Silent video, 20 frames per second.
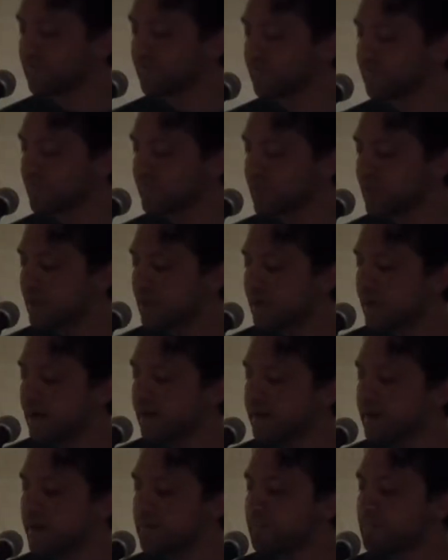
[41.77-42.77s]
love
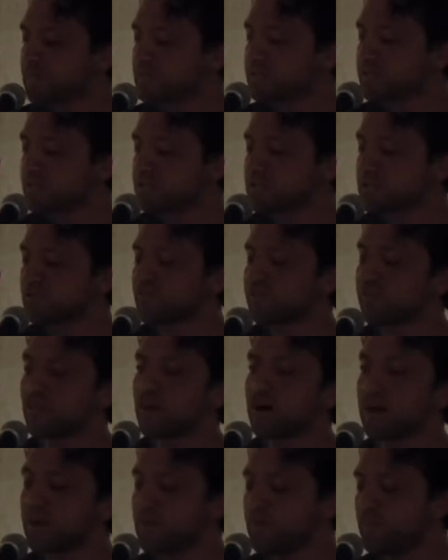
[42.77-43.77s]
enables us
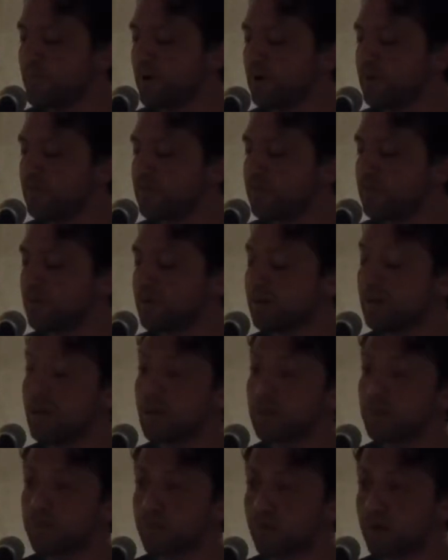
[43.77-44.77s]
to fly above
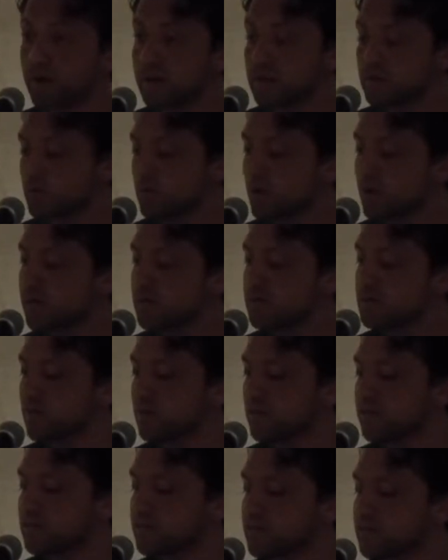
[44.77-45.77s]
like bright
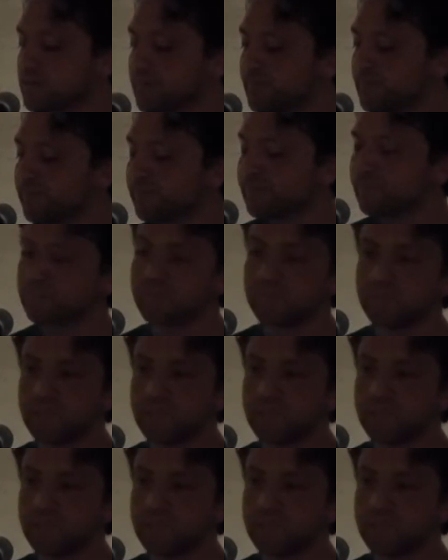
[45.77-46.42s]
white doves.